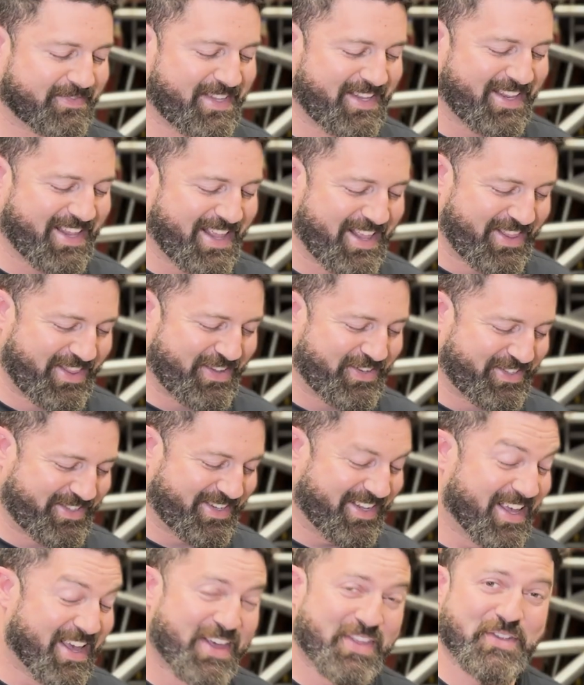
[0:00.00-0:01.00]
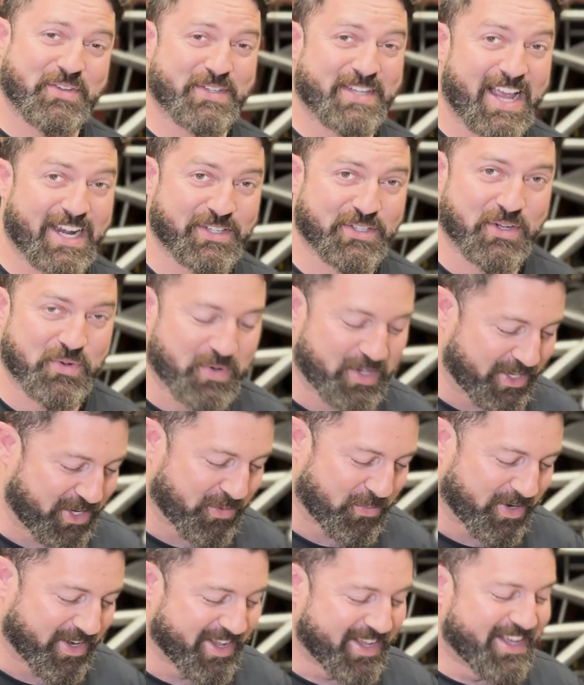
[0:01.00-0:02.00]
This is actually a really good
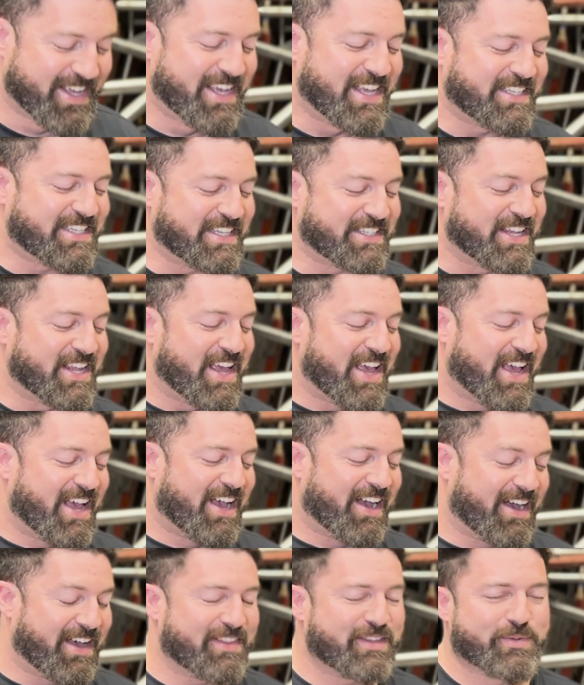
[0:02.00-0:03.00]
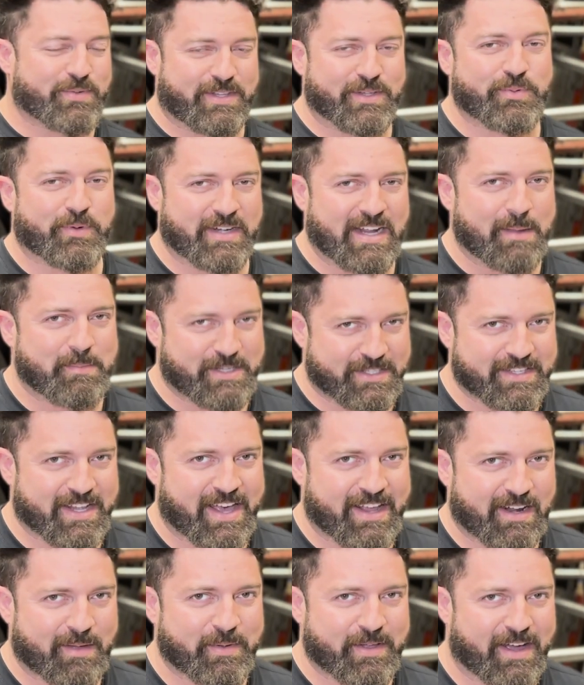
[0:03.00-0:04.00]
one. It says, this one got me
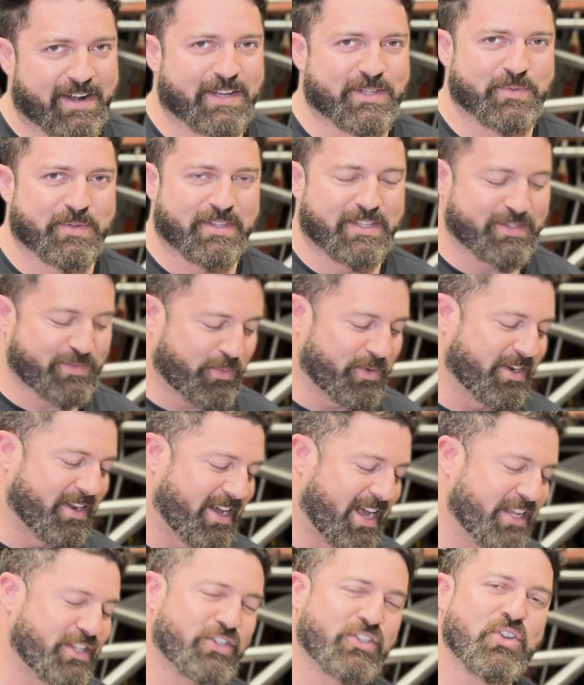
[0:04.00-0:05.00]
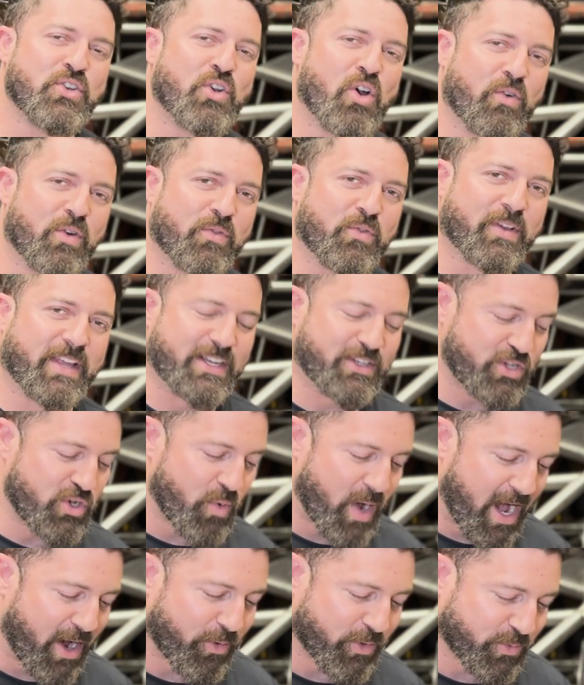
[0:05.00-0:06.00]
sad, I'll be honest with you. This one, I stewed over for like 2
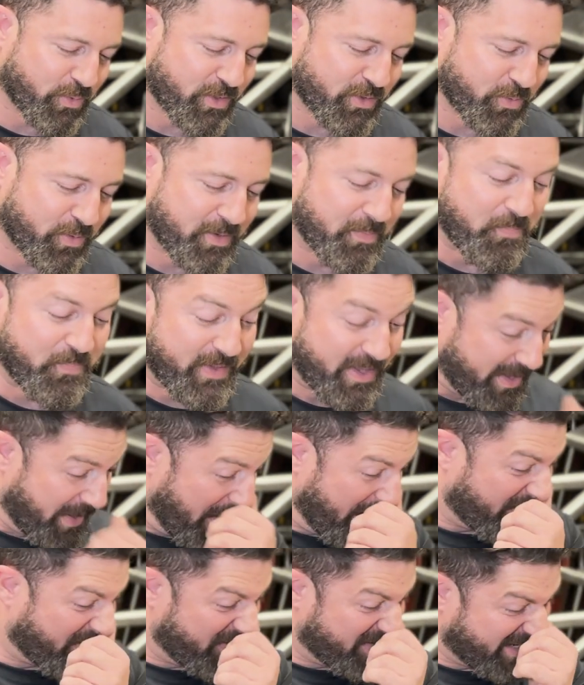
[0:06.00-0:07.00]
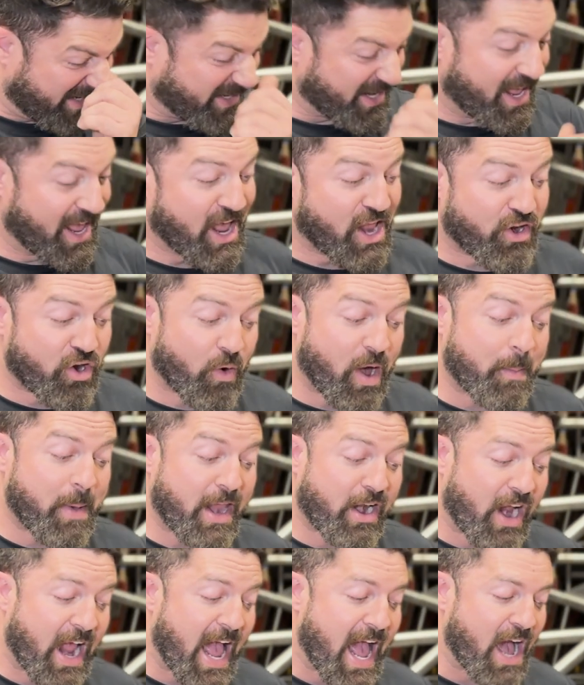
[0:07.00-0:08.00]
hours with this one. So it says, no
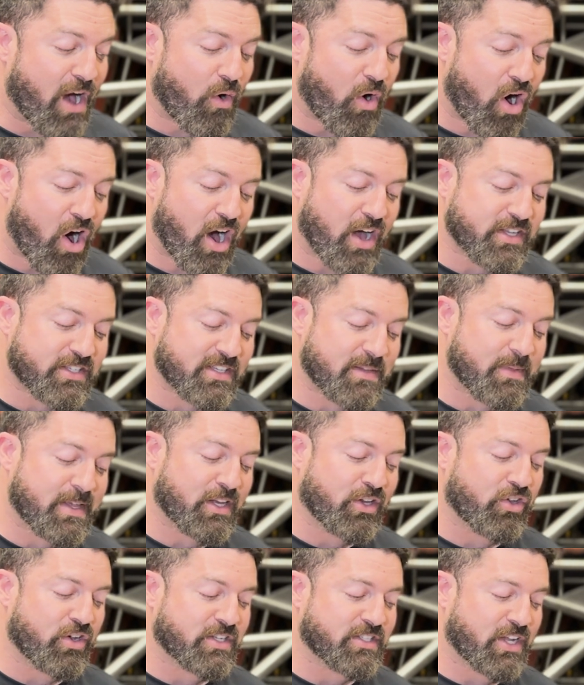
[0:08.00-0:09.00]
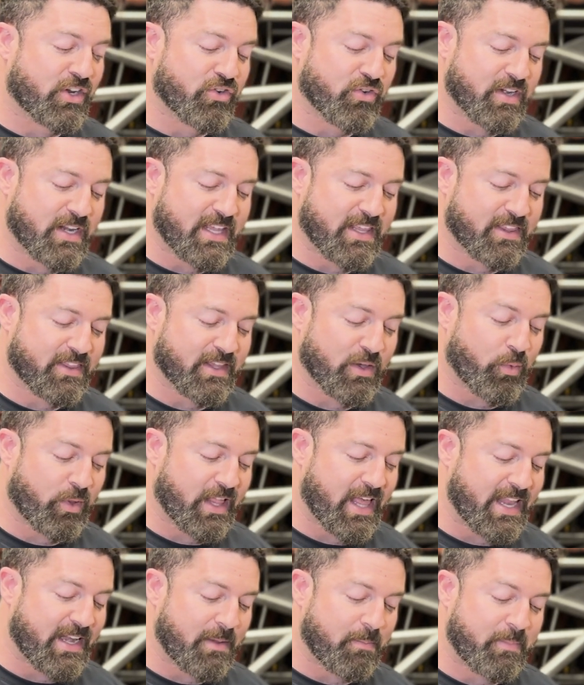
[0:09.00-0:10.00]
matter how awesome it looks underneath, it will
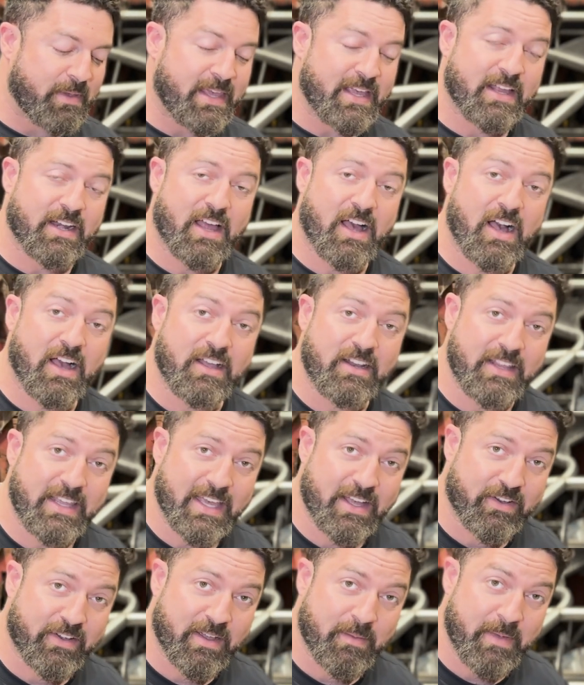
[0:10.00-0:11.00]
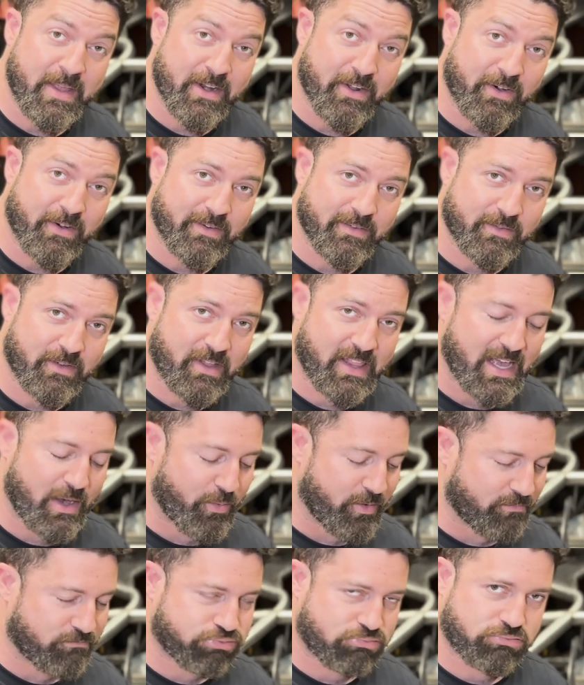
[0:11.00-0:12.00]
end up being an ugly El Camino. Oh, that
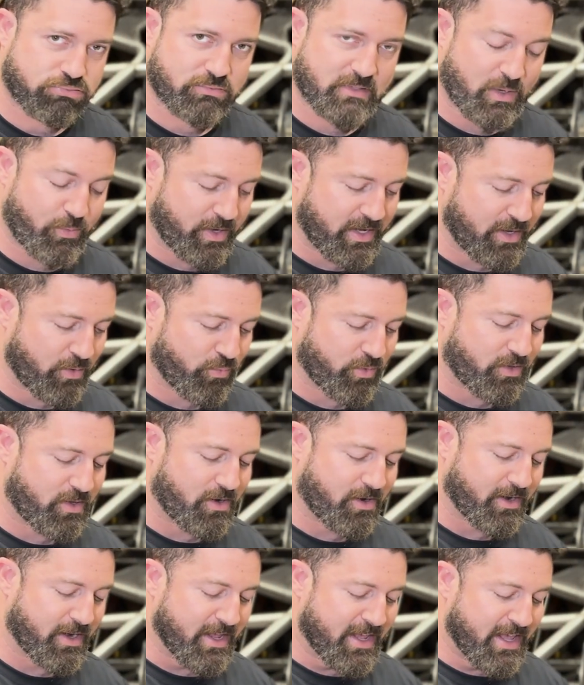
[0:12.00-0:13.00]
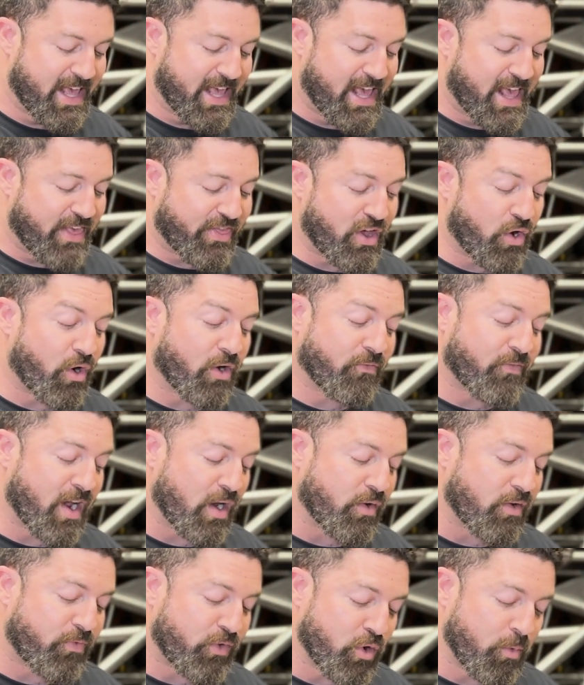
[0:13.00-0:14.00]
one hit real hard. There are
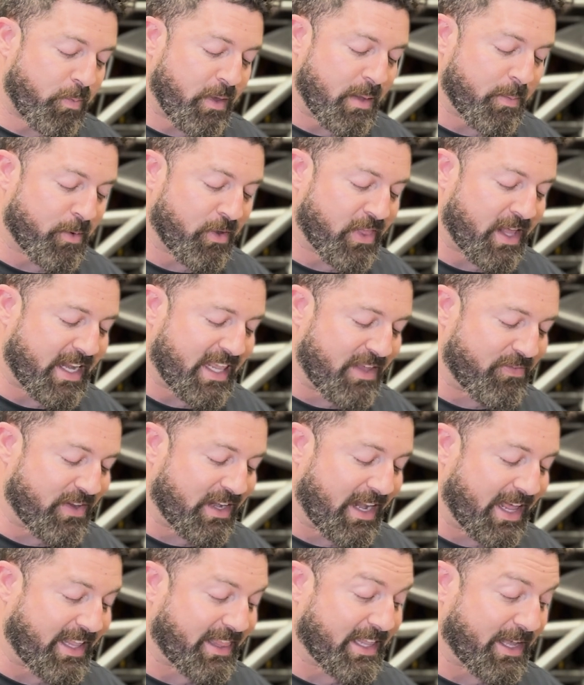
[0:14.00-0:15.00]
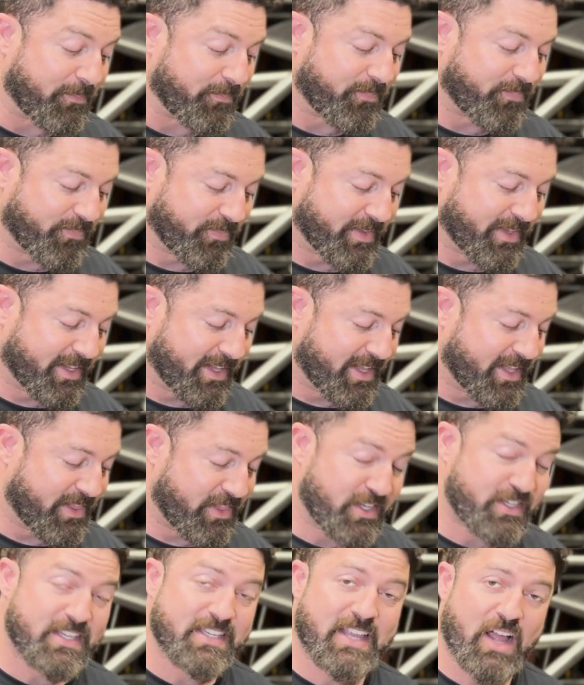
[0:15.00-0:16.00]
very few people that even like that.
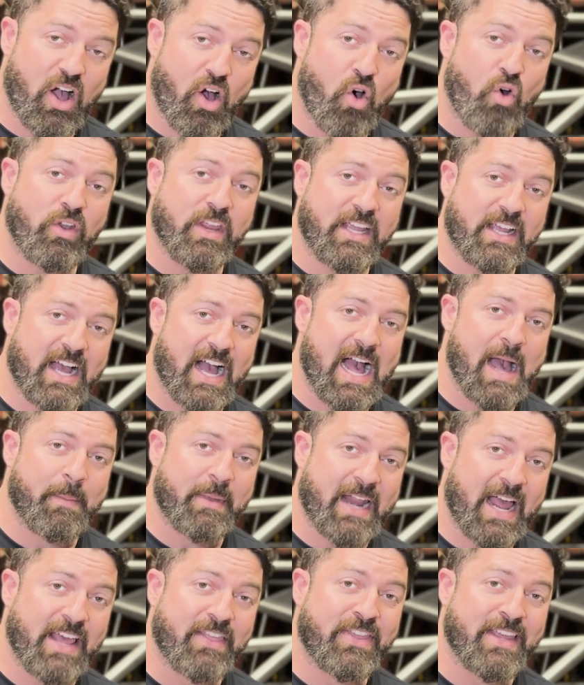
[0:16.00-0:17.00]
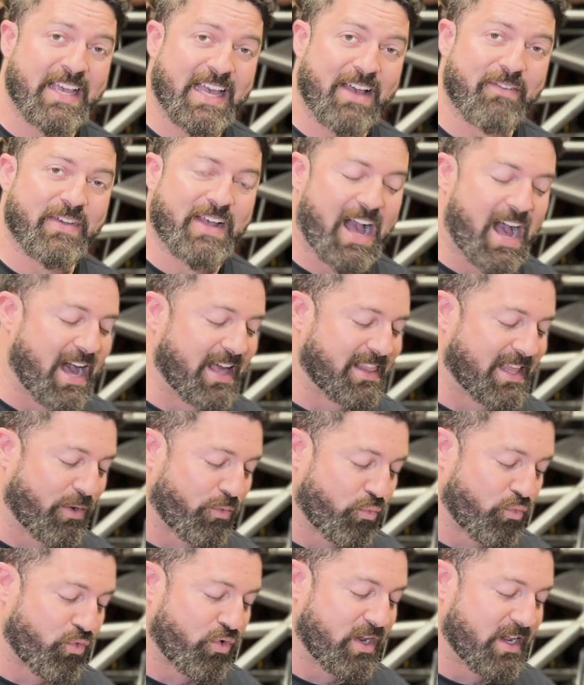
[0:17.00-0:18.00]
This is the only comment I think I've gotten that
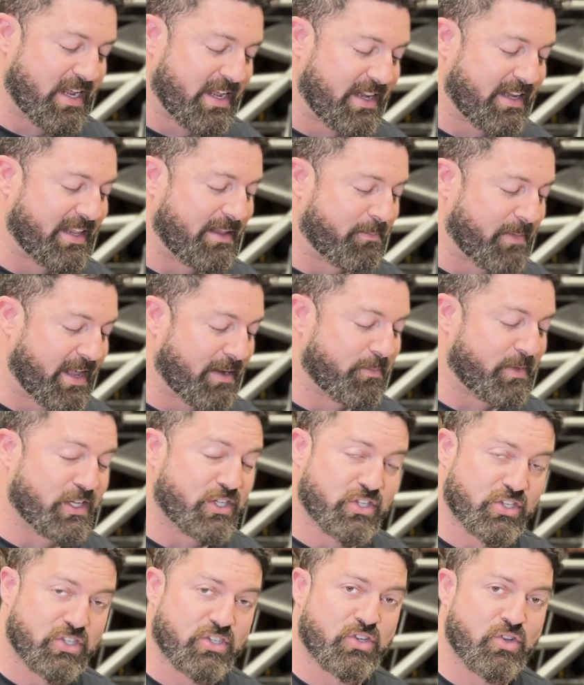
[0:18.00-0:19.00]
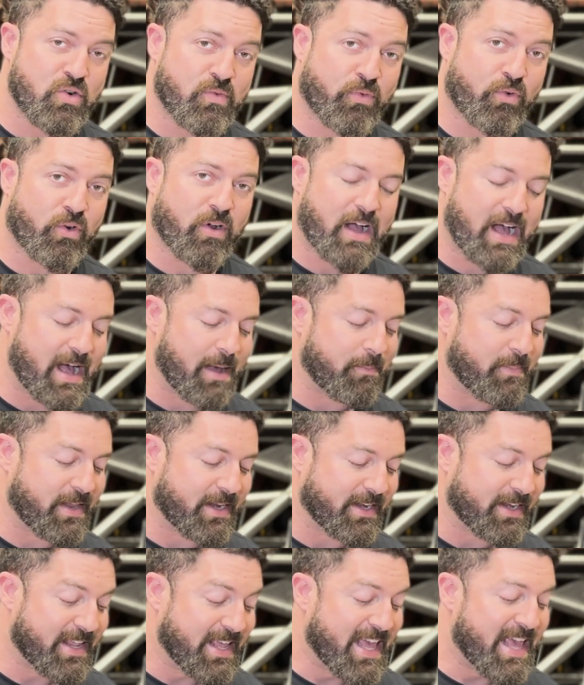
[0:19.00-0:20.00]
really made me stew for a hot
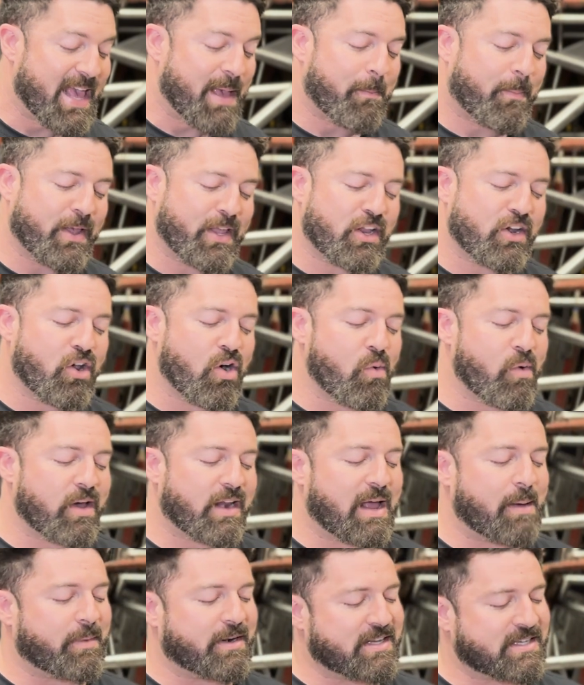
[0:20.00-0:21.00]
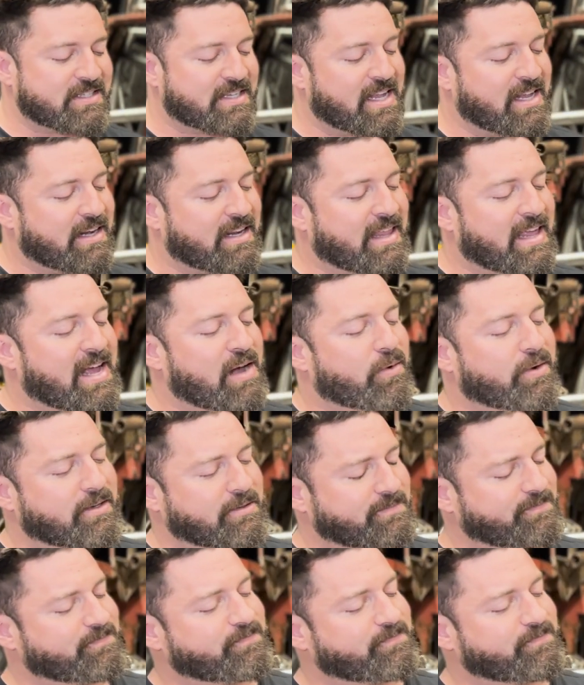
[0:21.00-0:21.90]
minute. But you know what I'm going to say to that one?